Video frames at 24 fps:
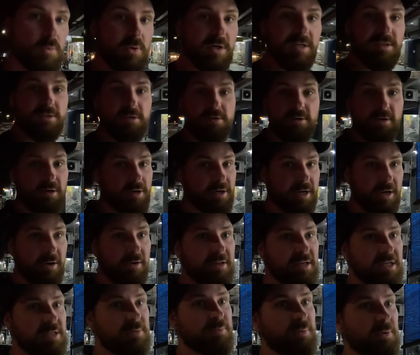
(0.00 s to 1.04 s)
We do not know
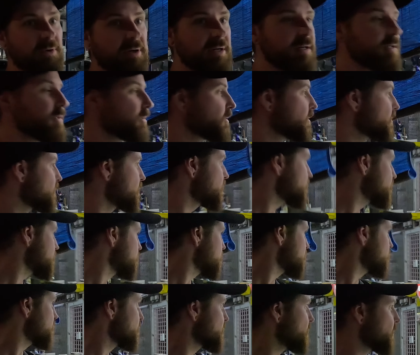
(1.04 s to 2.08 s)
at this point.
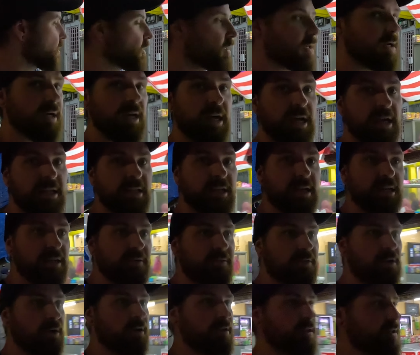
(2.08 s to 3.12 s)
And then
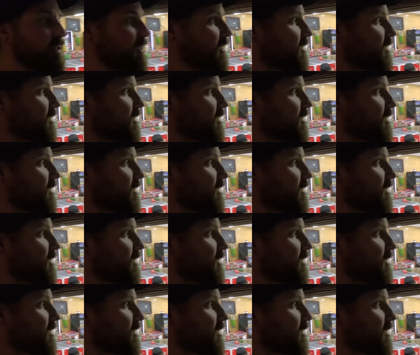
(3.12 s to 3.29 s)
you've got